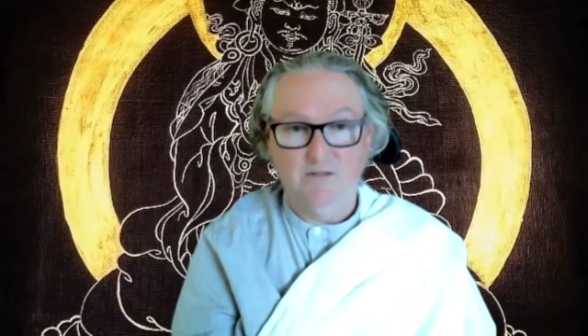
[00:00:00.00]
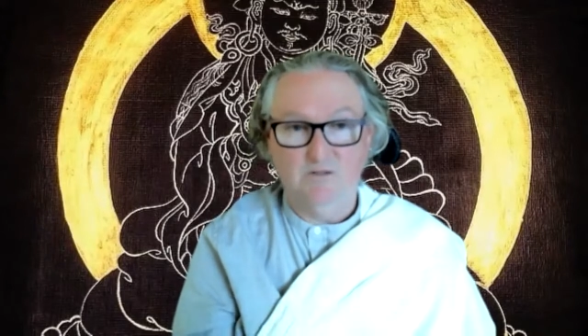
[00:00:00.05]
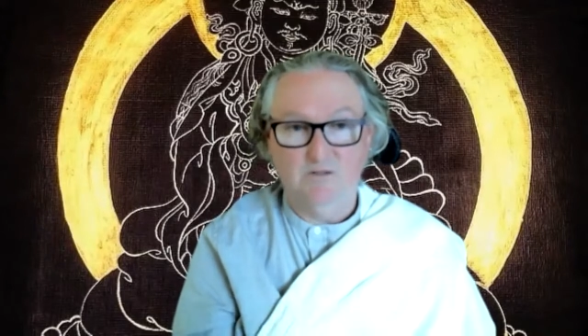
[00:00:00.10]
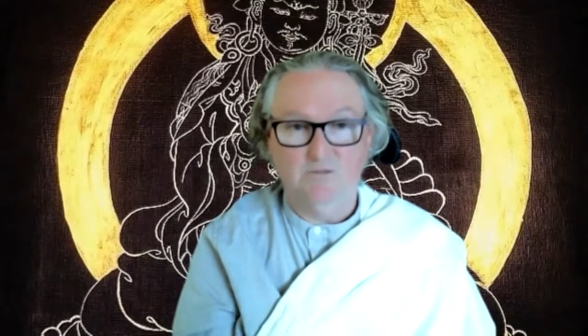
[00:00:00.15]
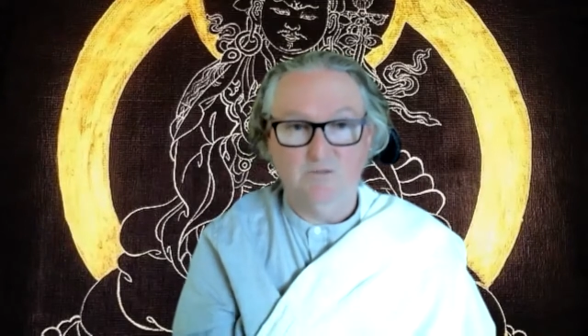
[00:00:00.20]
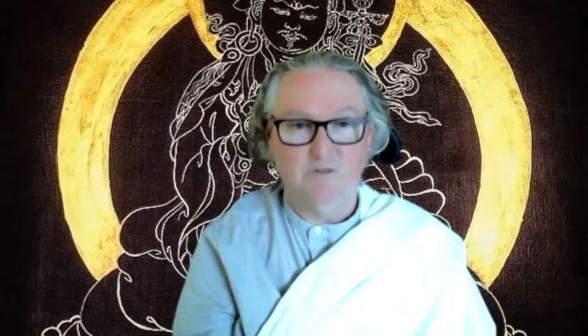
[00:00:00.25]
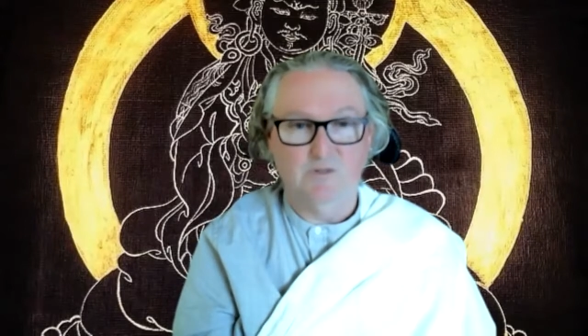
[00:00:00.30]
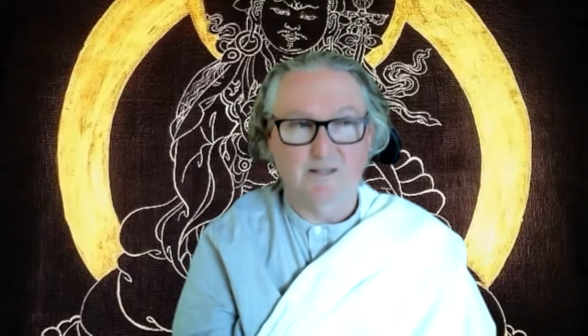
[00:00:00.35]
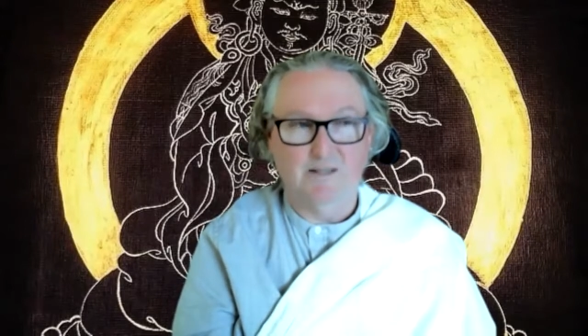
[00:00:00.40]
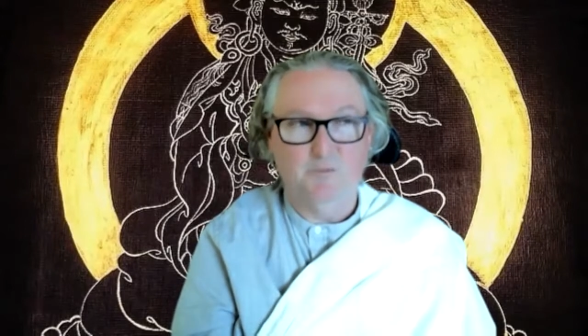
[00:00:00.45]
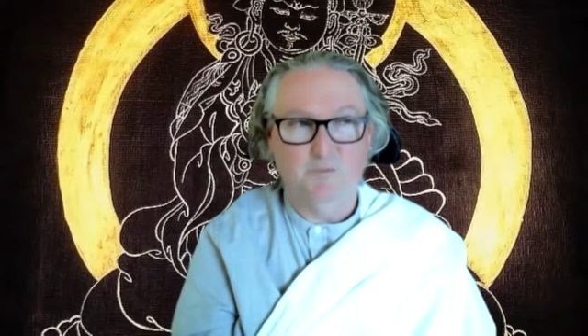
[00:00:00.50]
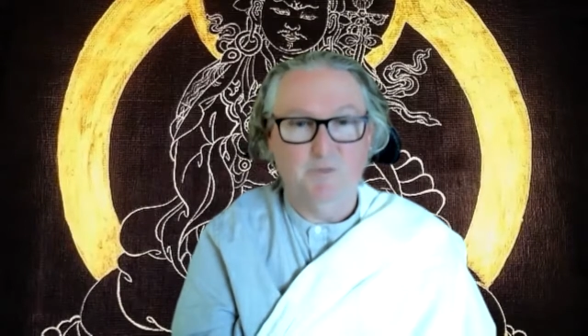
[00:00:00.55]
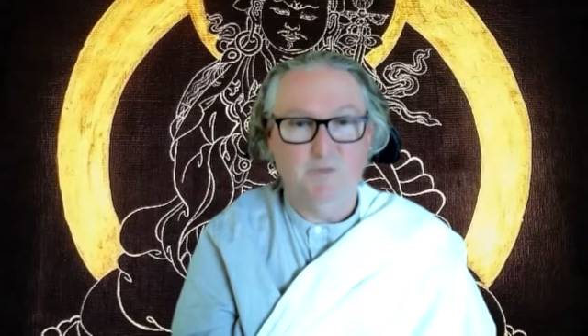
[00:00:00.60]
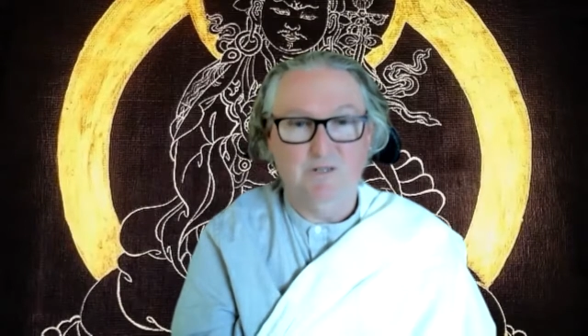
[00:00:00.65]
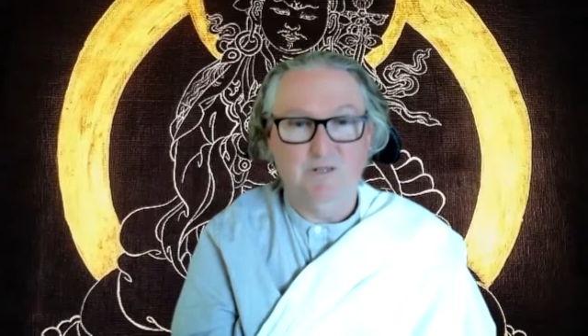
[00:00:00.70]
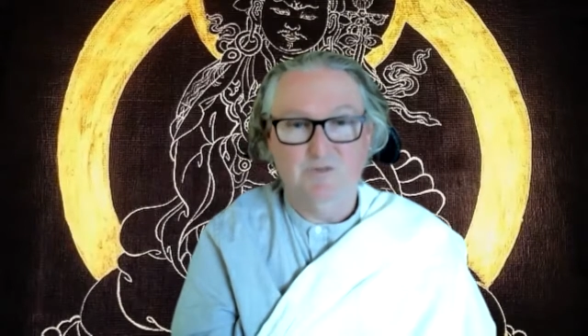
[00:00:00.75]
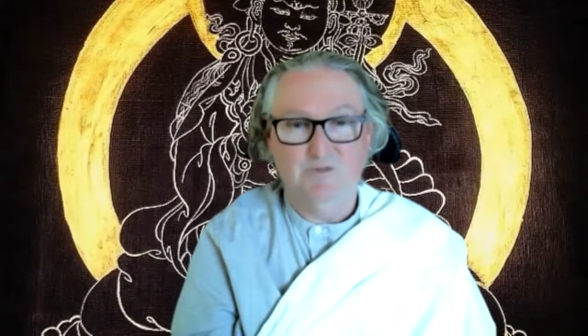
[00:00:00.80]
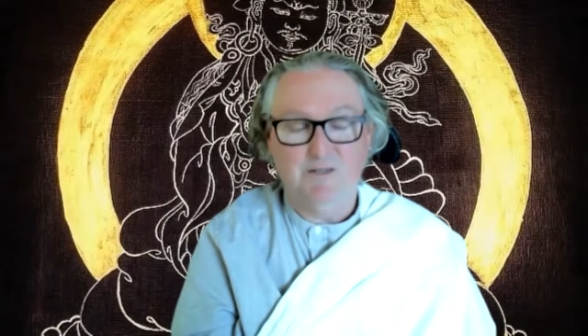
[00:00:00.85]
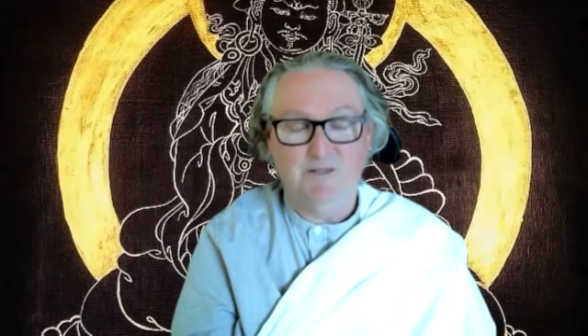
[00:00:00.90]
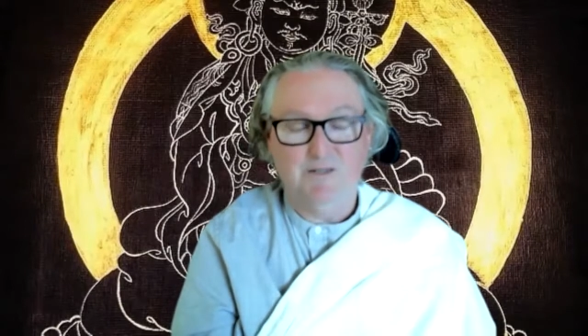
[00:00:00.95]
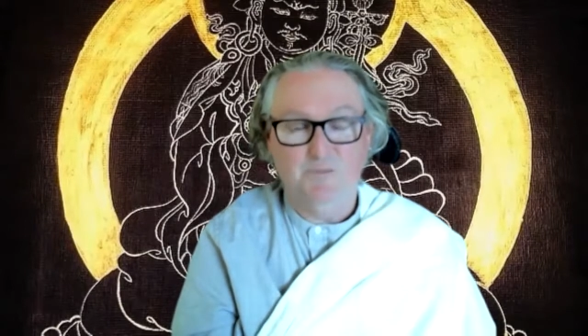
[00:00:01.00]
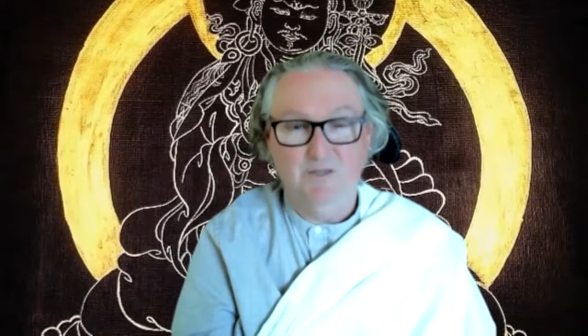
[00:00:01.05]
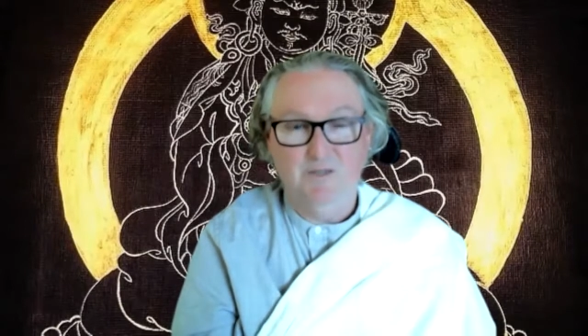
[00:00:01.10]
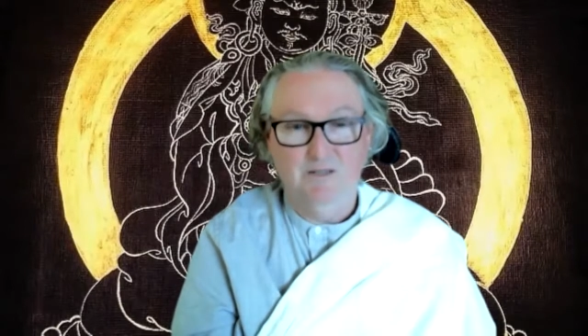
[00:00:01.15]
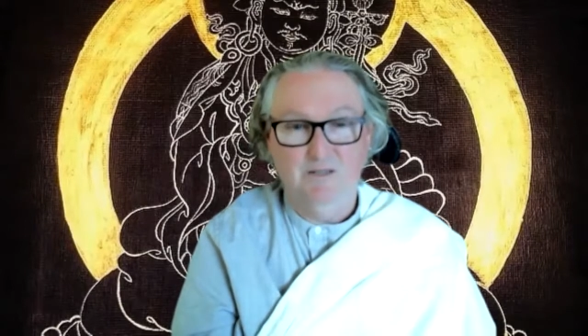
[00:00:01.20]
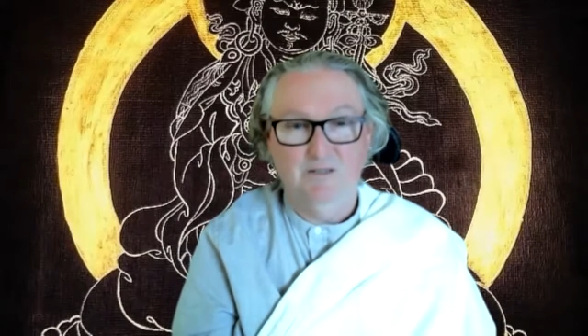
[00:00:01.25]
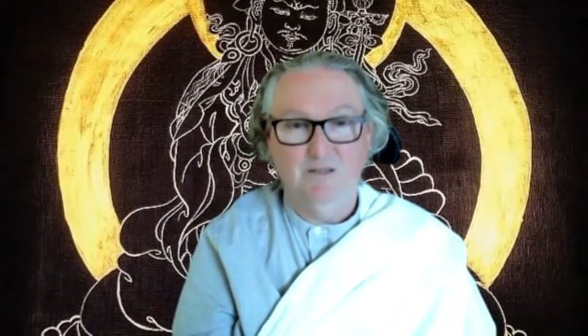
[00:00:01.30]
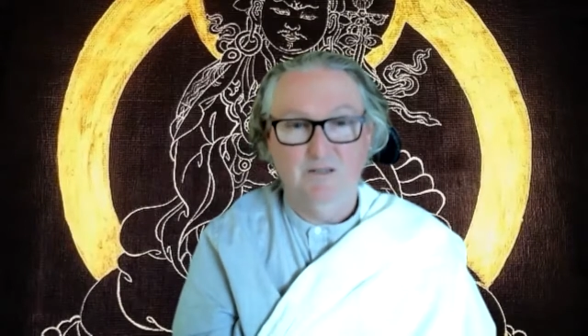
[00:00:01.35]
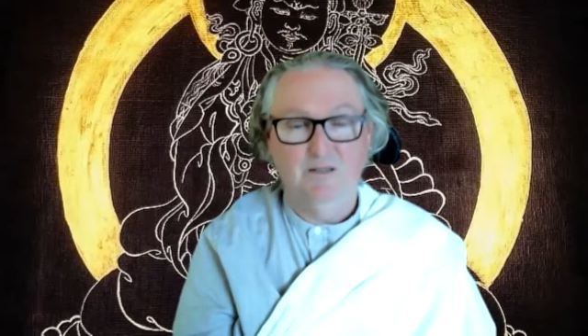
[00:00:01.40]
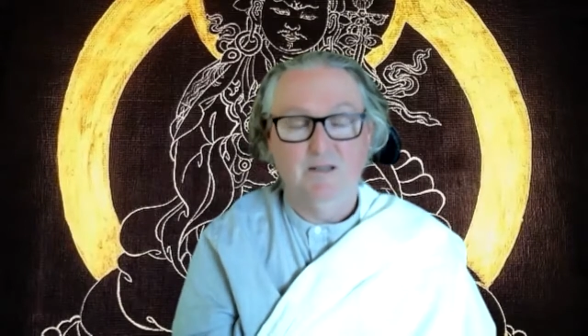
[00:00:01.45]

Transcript: of like a minute or something,